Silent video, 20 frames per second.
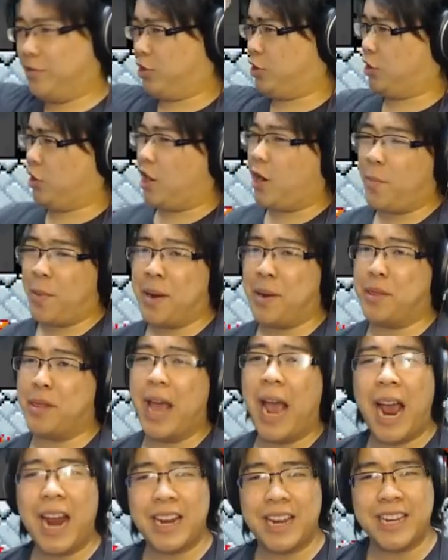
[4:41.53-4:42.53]
Should have been
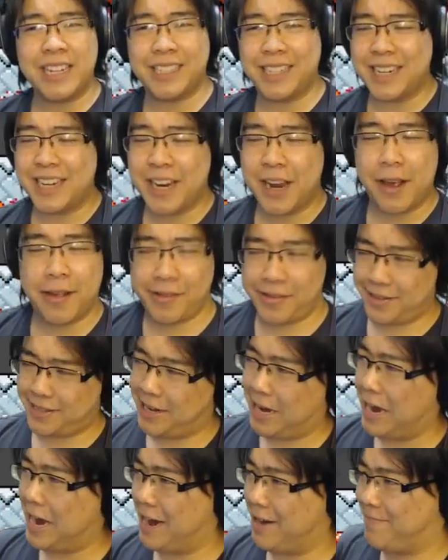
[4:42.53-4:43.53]
that easy the other
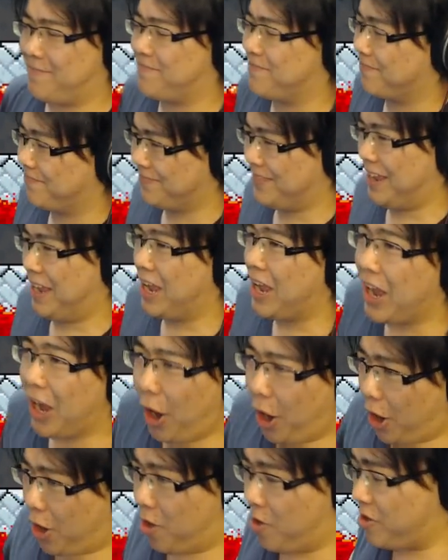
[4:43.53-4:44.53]
time.
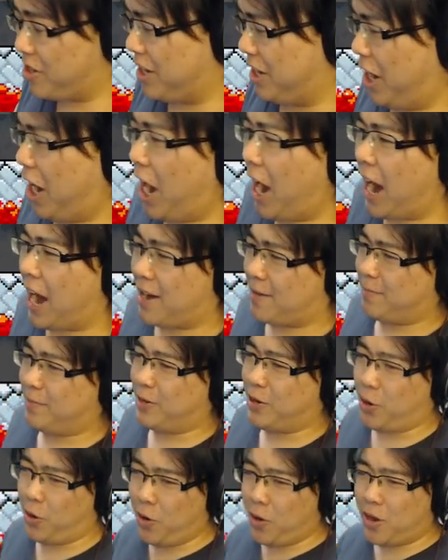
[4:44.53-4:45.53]
Okay,
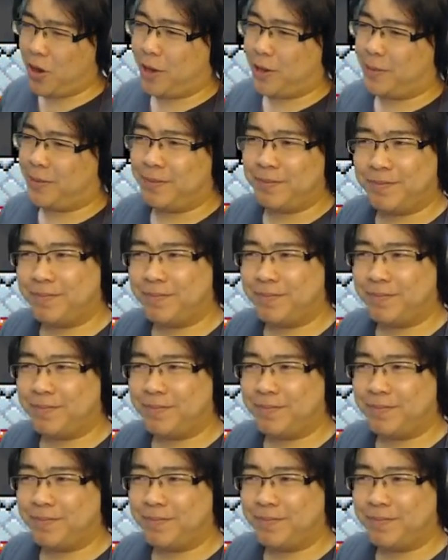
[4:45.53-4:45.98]
cool.